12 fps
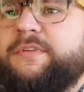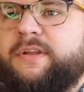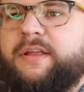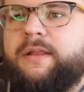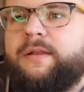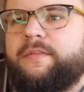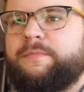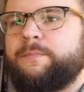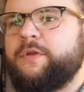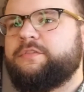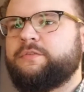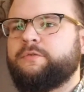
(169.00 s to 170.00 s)
end,
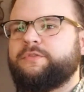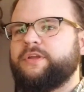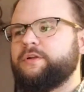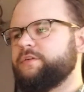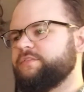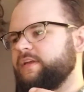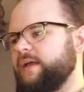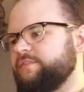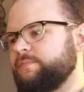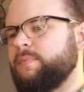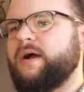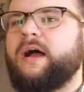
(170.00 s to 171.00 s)
musical theater
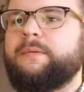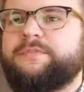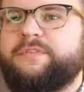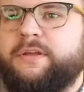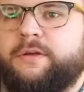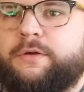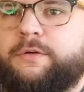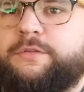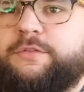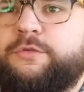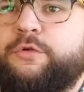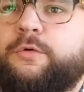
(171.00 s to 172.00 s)
/ pop
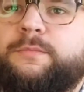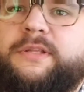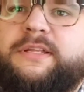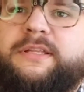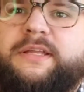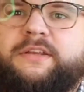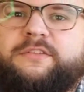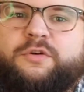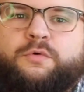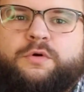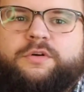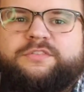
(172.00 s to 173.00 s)
singers normally lean
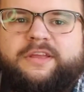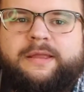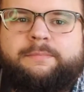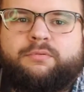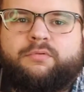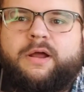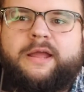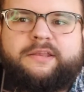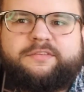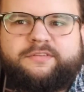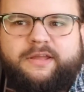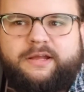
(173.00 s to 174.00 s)
towards a bright
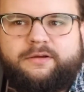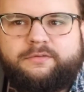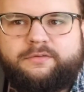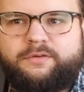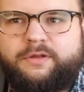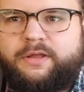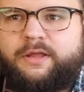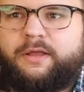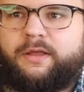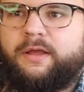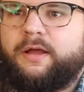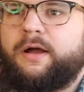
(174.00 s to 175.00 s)
sound.
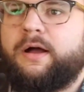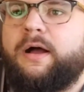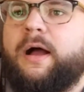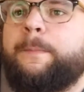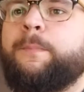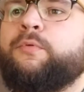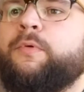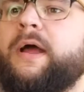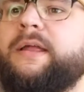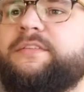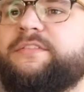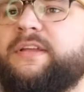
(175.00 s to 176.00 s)
A
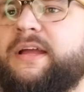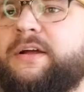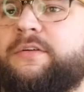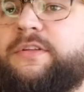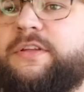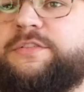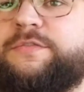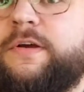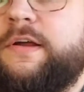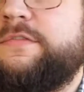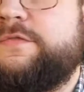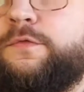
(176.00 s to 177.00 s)
bright sound is
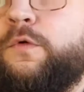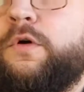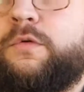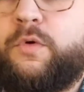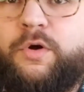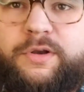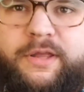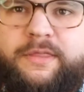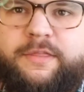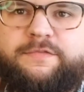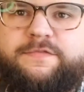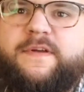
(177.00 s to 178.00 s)
very forward in
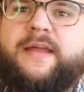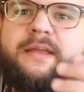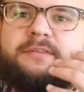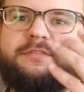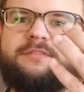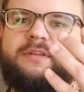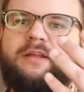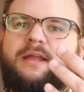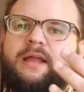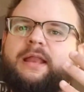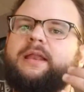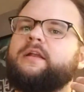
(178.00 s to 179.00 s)
the face,
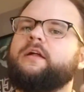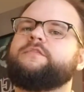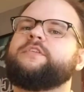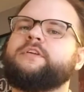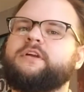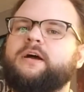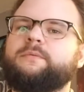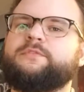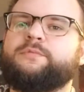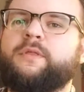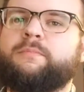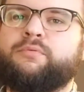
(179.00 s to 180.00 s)
and it often comes
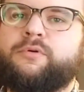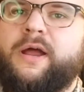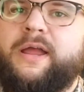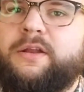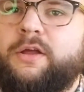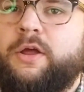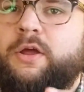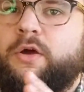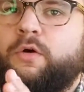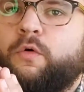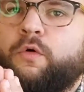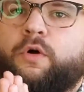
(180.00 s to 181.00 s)
with a bright
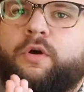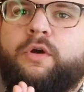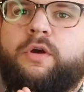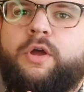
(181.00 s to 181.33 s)
or